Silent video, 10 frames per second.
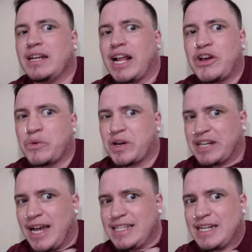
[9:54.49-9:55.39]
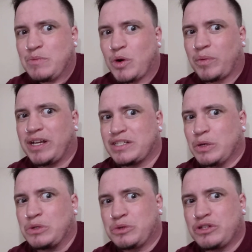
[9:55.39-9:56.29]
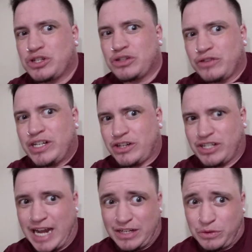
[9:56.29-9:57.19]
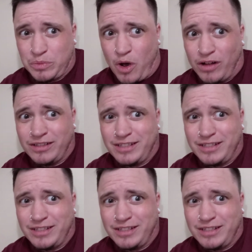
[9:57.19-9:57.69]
and I couldn't wear ties anymore because those dress shirts got too small.